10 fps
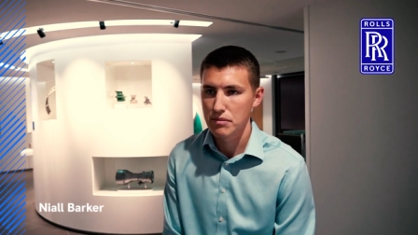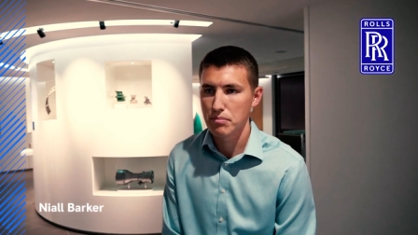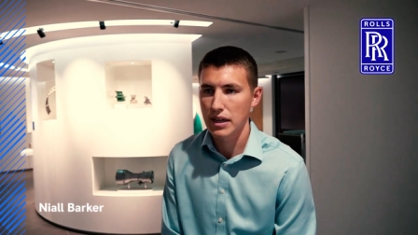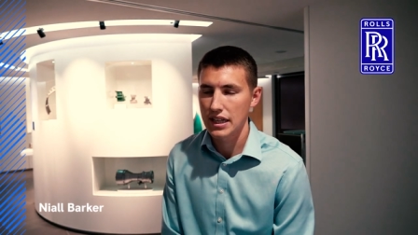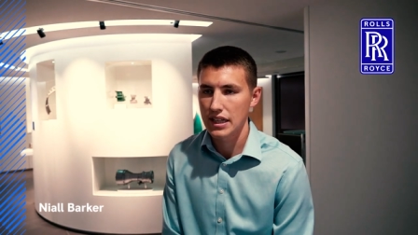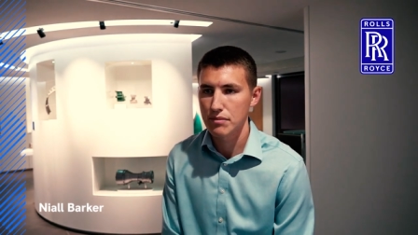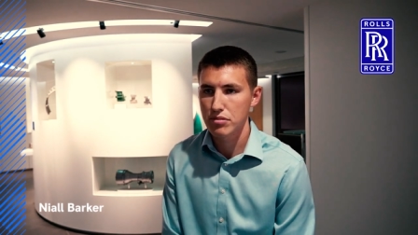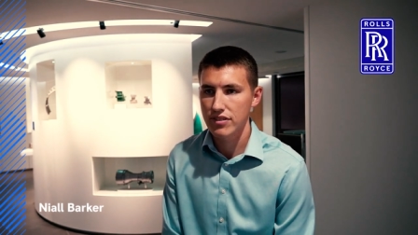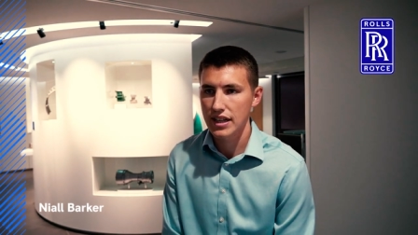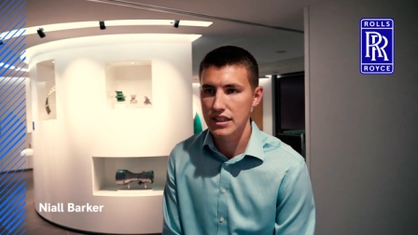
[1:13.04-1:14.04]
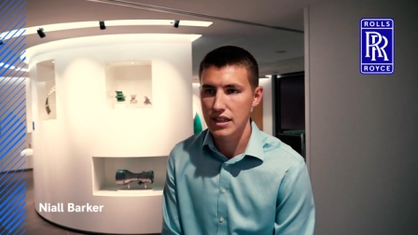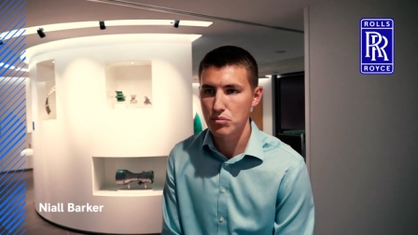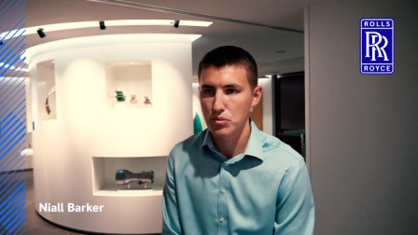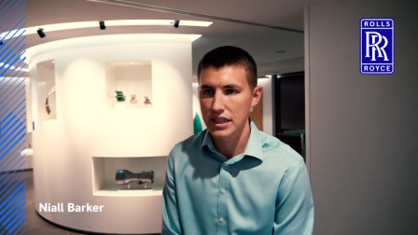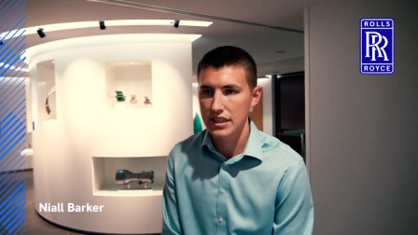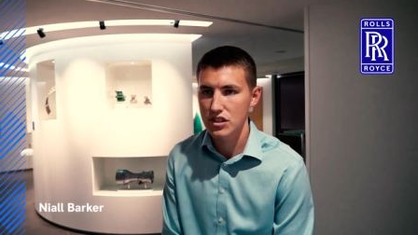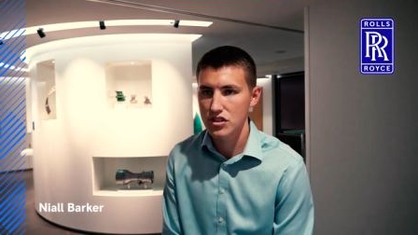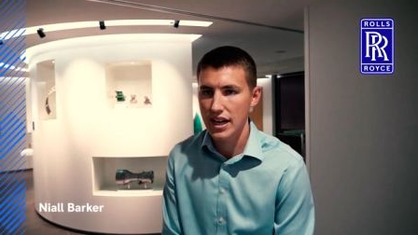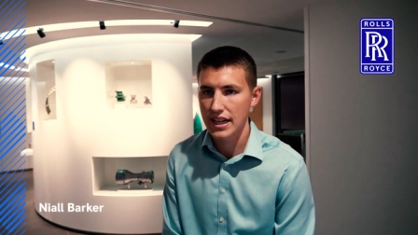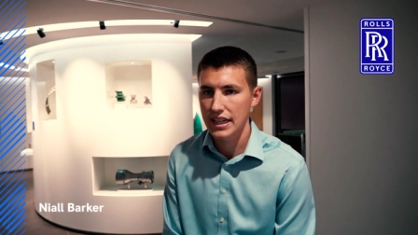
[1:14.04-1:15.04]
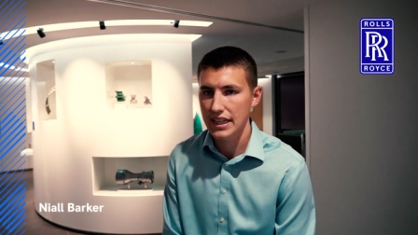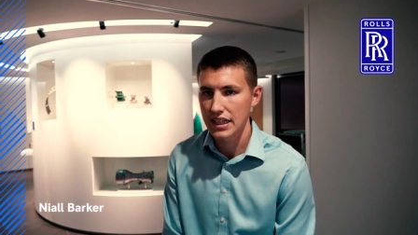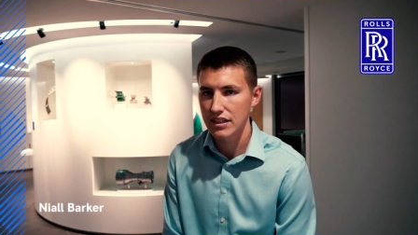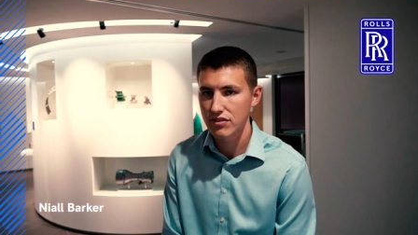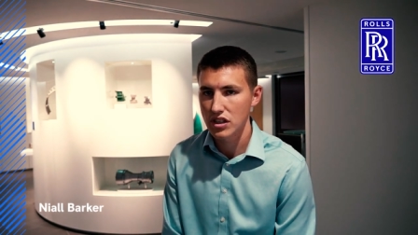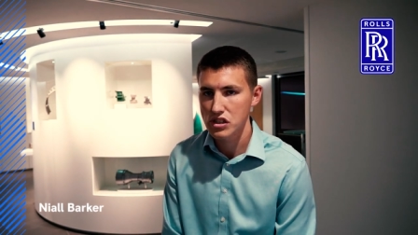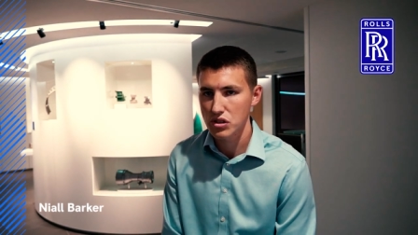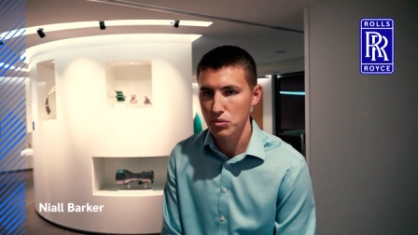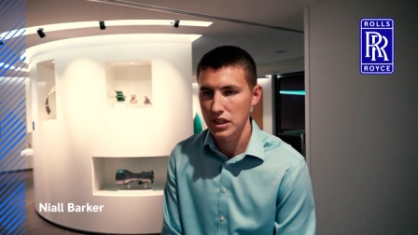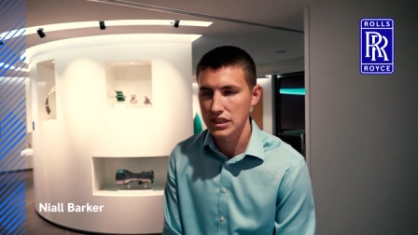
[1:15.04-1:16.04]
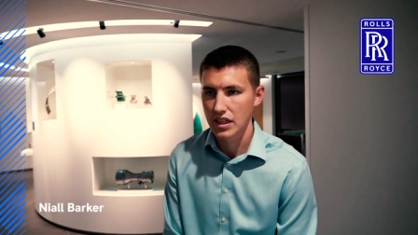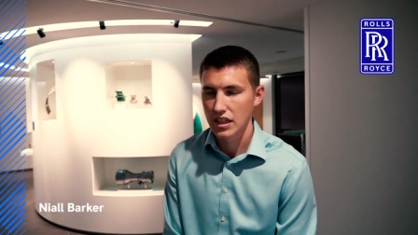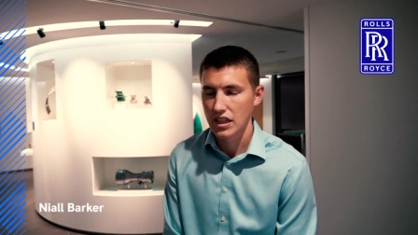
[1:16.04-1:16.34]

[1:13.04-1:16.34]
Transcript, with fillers: by providing them with training in the virtual world.